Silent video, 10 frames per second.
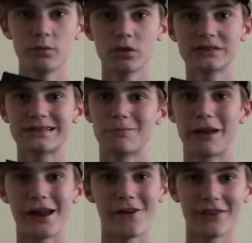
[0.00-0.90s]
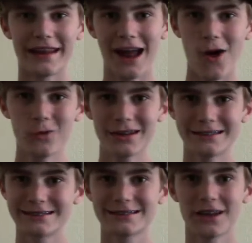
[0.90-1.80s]
ones made out of like oak
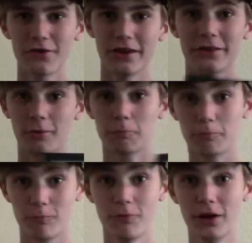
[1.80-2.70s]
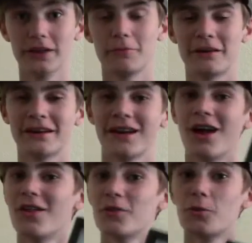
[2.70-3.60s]
and stuff, and they're really big,
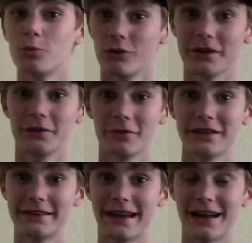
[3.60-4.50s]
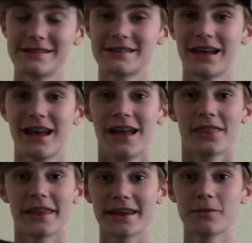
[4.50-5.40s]
they're really nice.
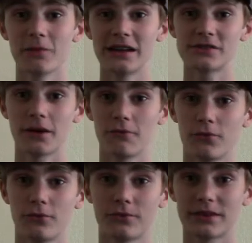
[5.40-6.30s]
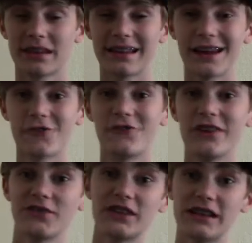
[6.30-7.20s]
They can range up to like
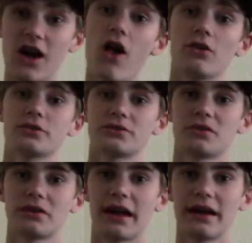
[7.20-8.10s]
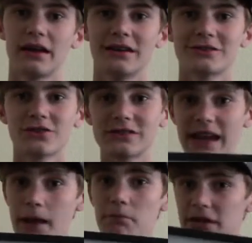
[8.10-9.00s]
$50, okay? So this
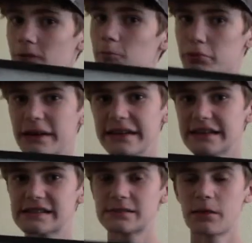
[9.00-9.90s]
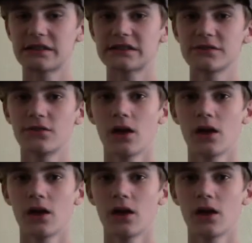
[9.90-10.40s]
can be pretty expensive,